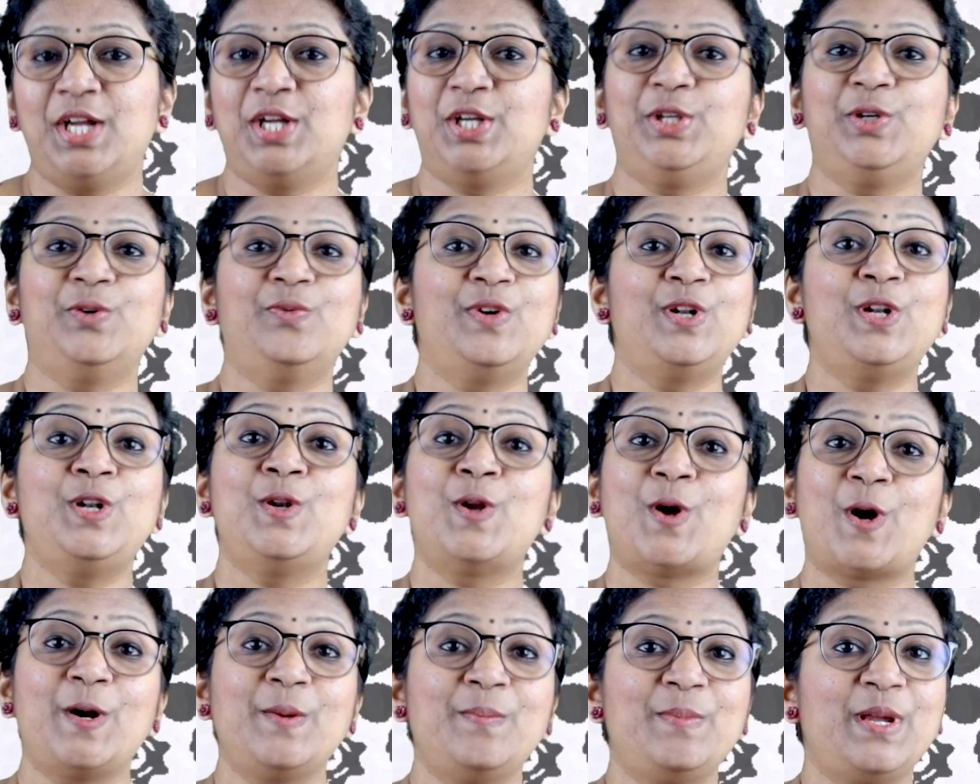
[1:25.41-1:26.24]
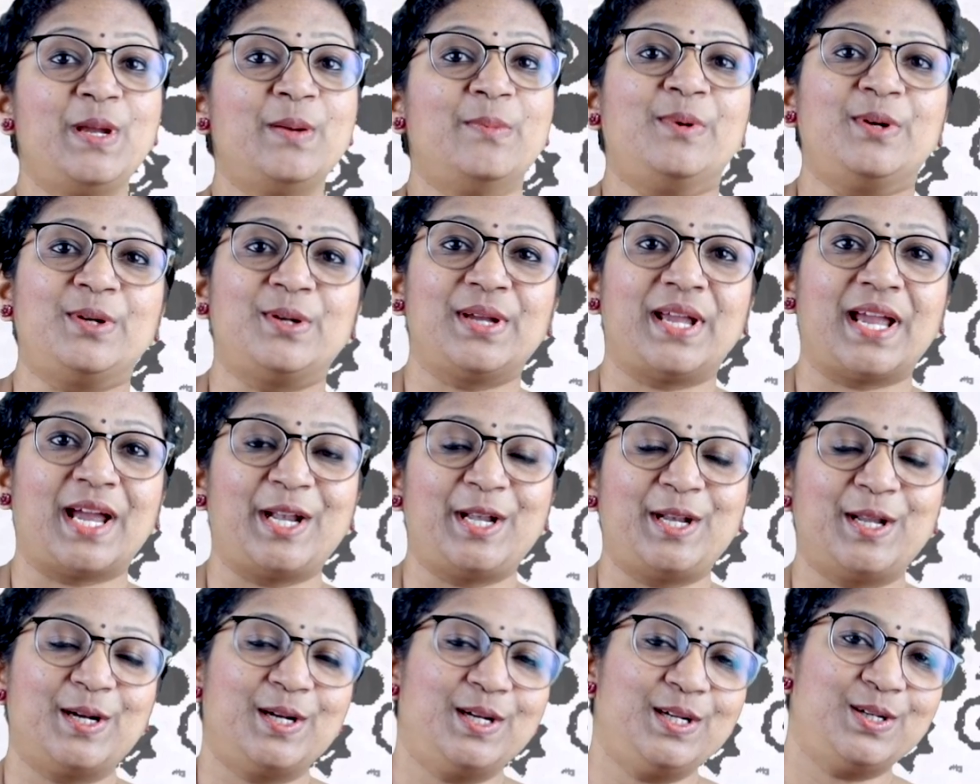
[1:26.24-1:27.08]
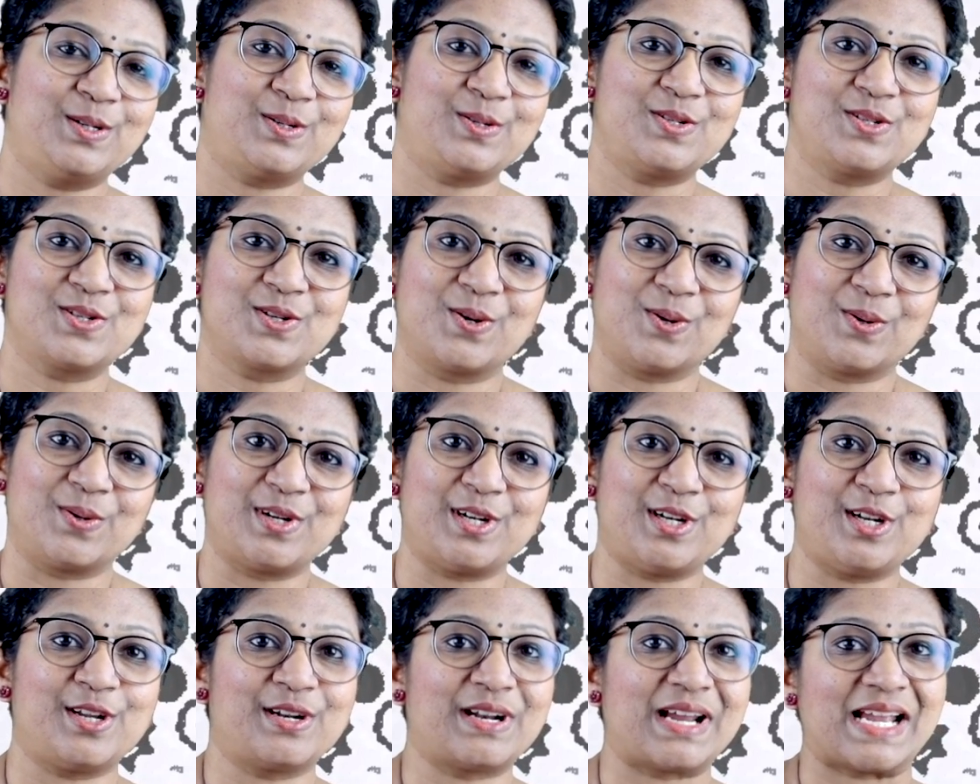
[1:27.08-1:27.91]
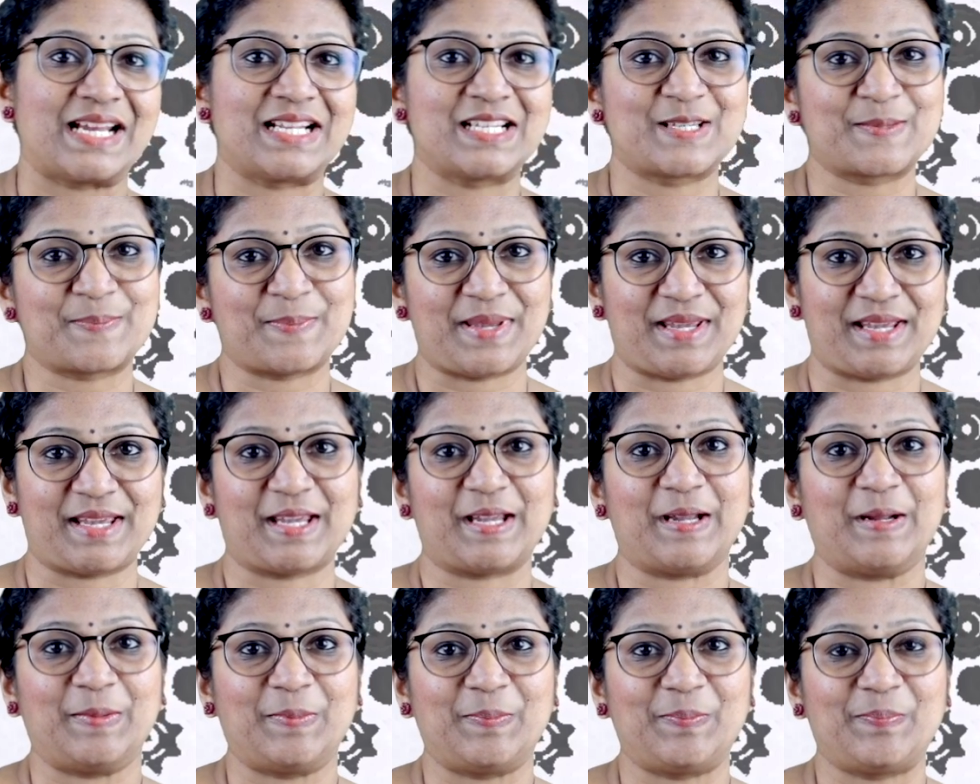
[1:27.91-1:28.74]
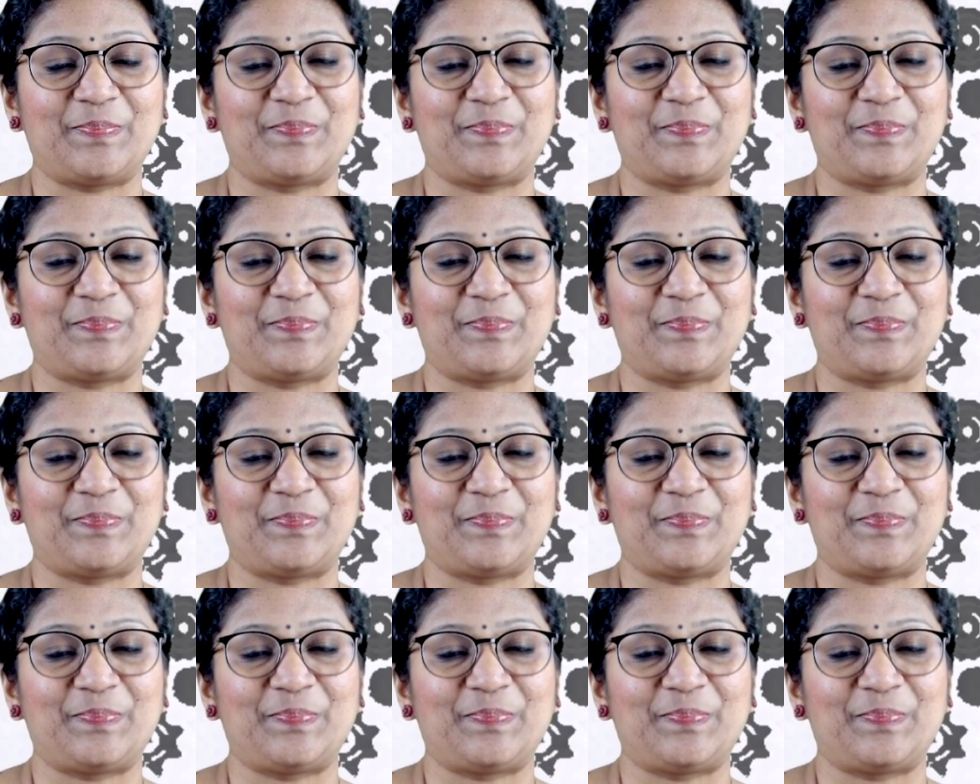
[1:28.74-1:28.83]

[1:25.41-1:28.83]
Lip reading: you will not be able to get a good score in your IELTS speaking.